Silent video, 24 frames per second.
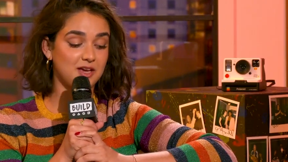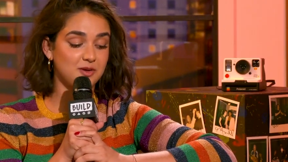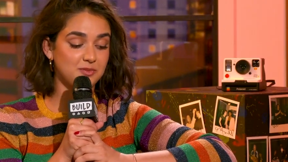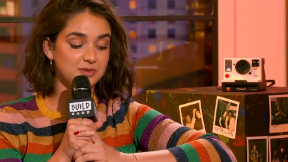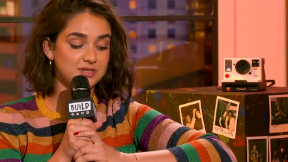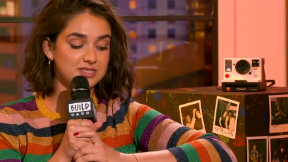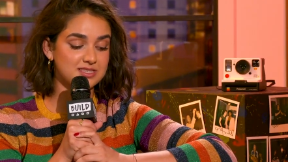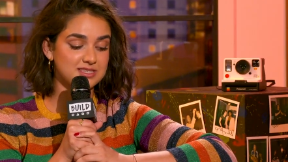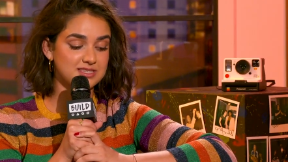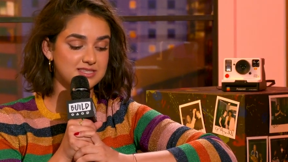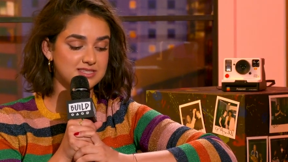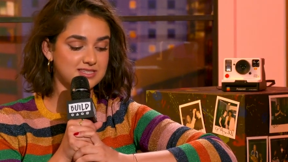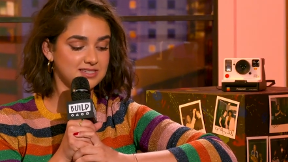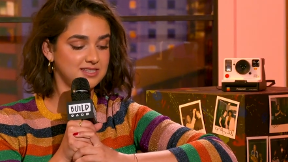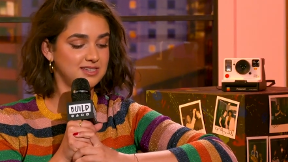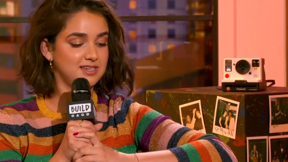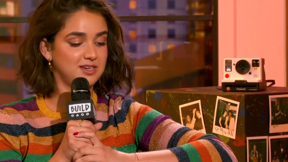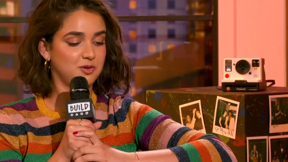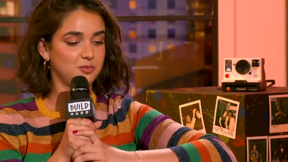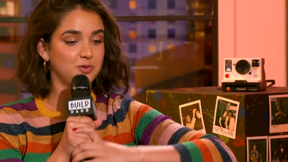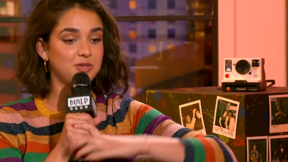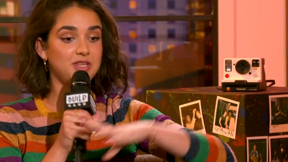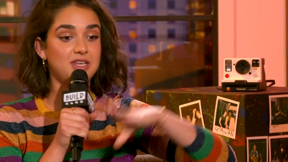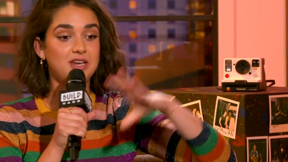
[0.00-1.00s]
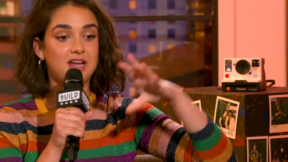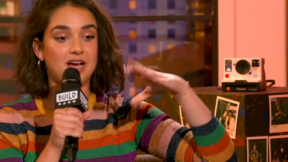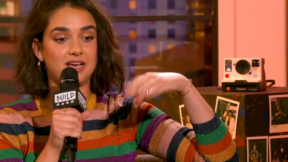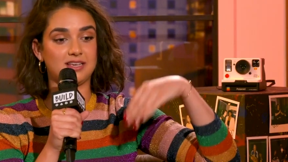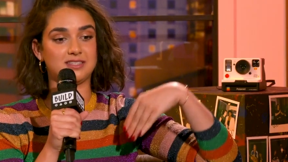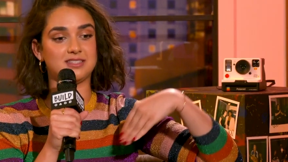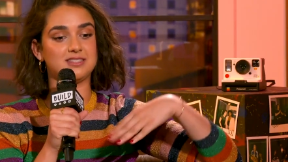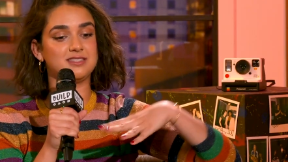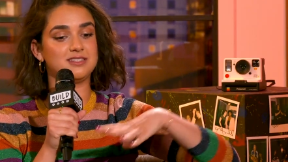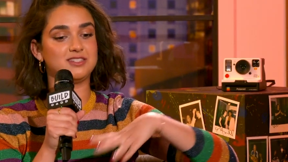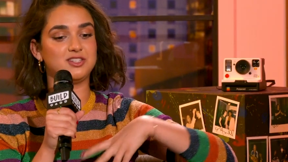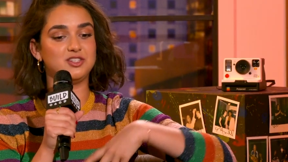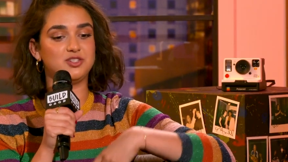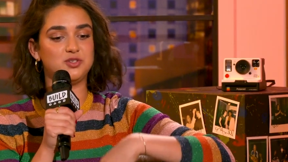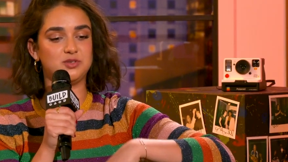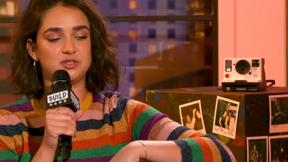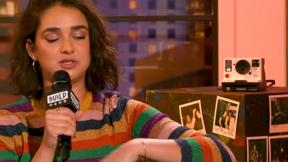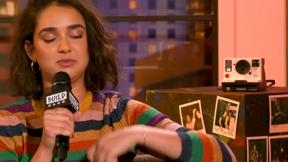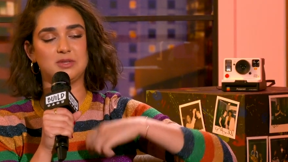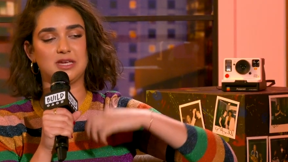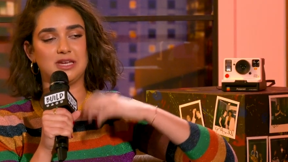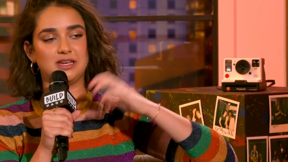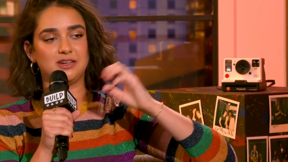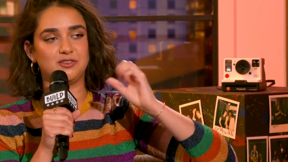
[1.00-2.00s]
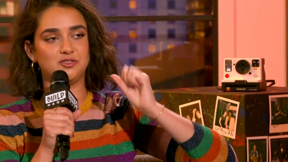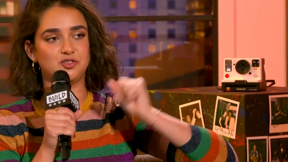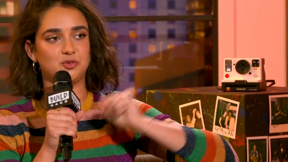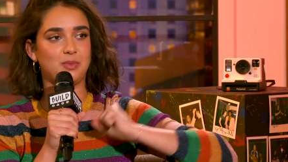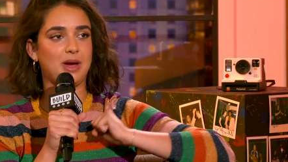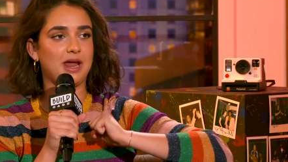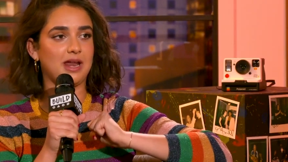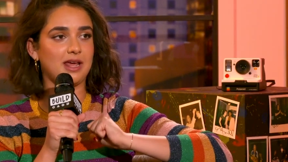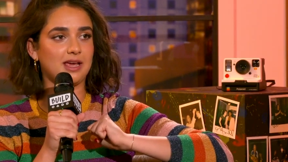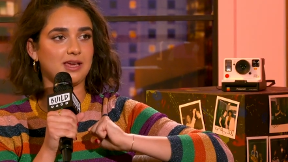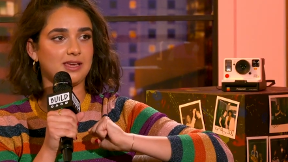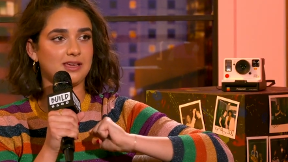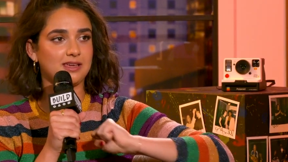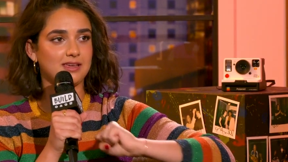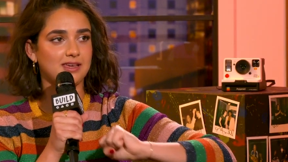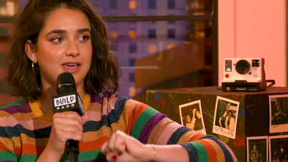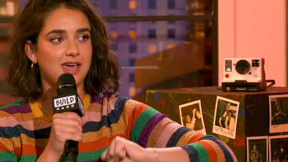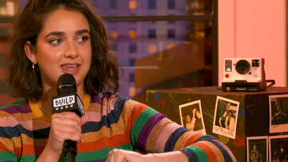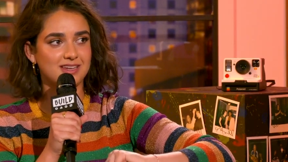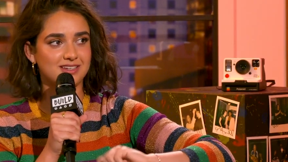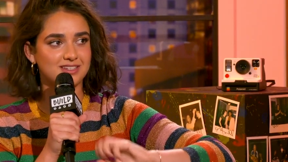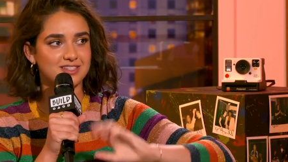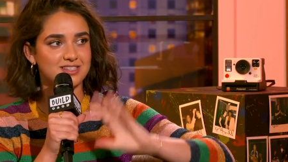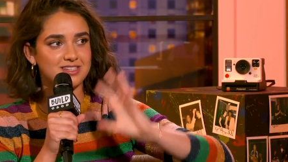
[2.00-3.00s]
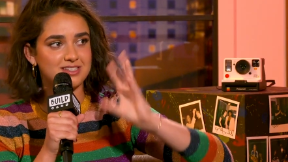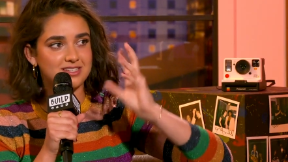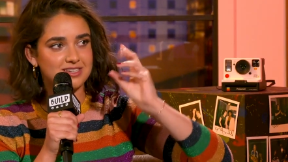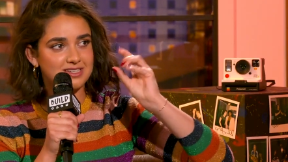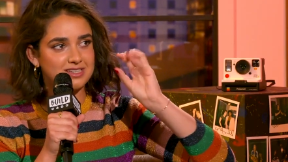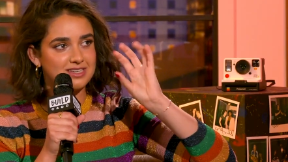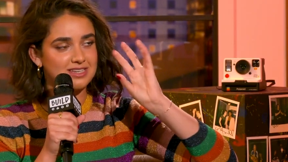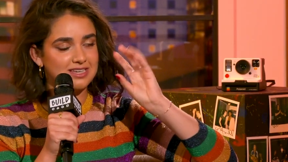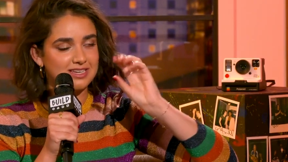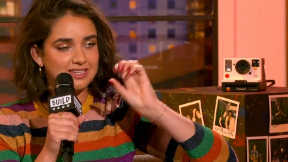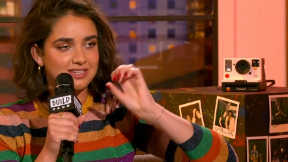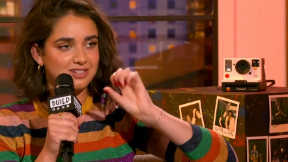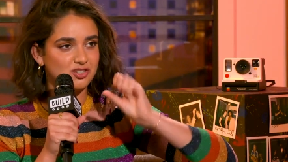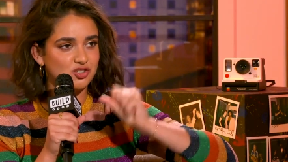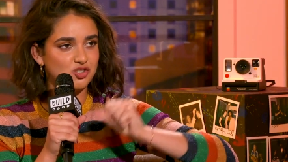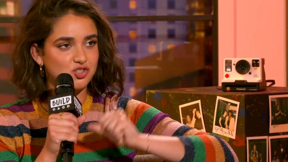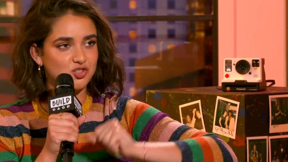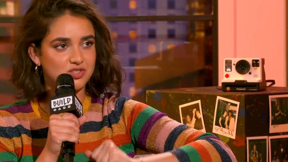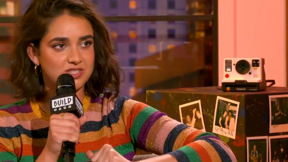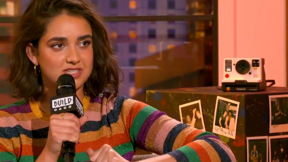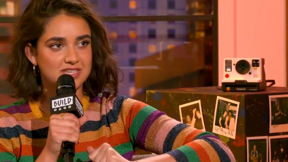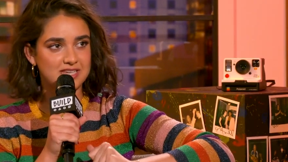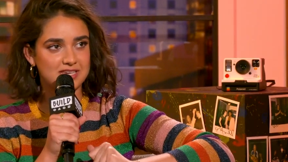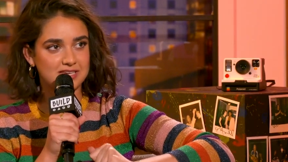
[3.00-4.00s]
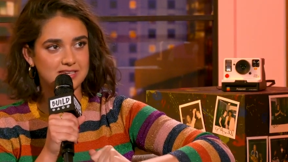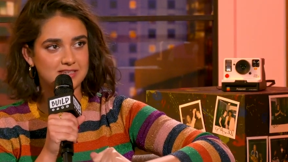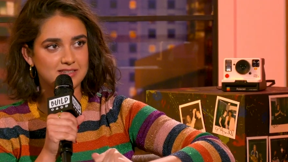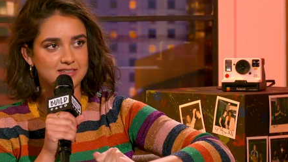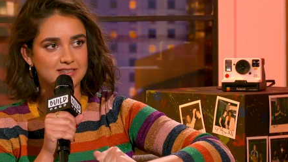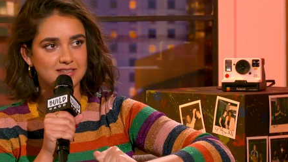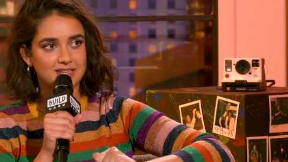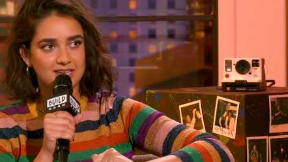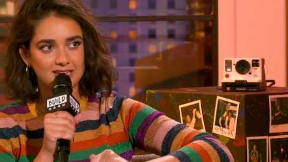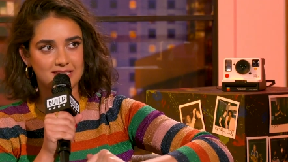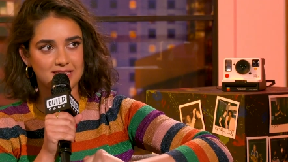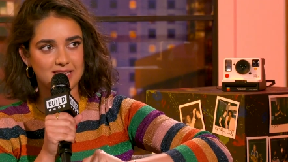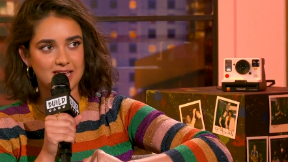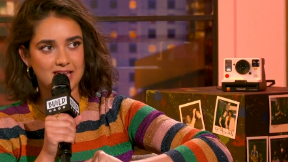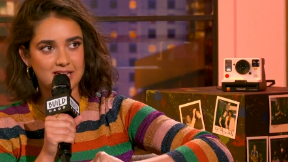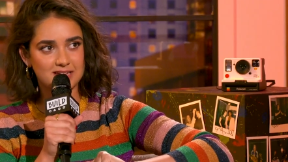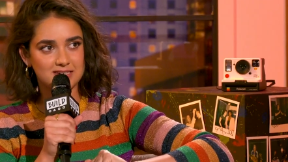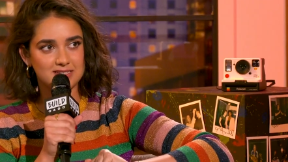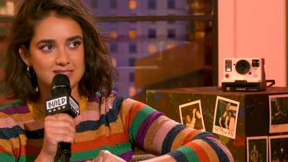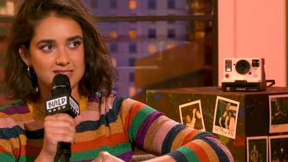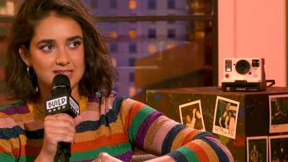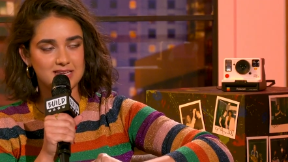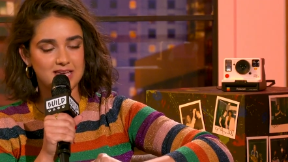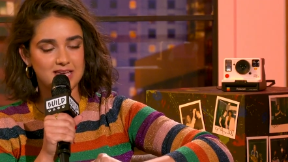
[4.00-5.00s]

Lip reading: was really nice to do something dramatic and juicy like that.